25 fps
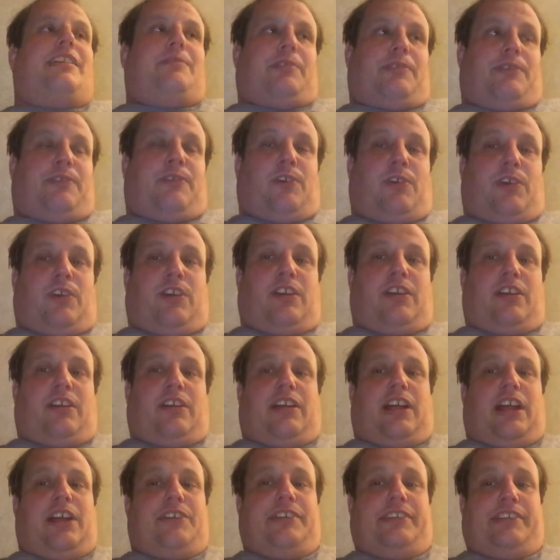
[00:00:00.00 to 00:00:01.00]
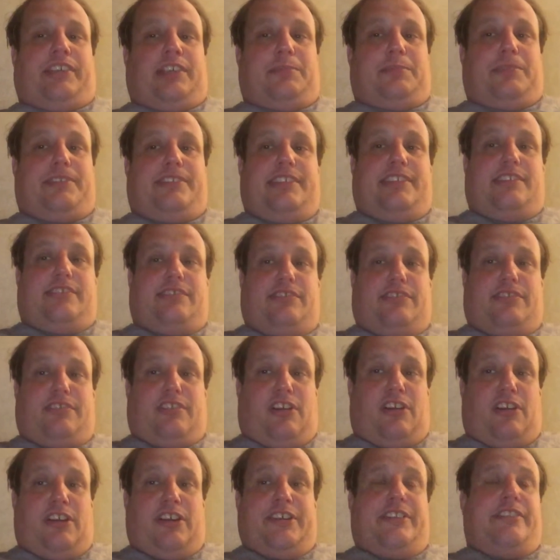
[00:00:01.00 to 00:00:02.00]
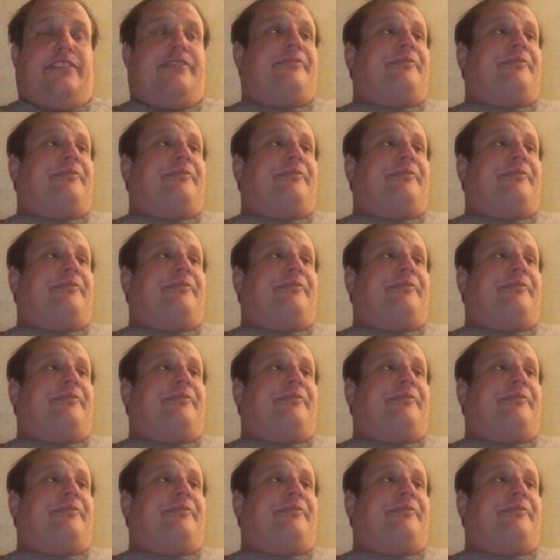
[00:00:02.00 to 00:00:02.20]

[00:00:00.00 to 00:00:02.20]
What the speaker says: before I was able to start,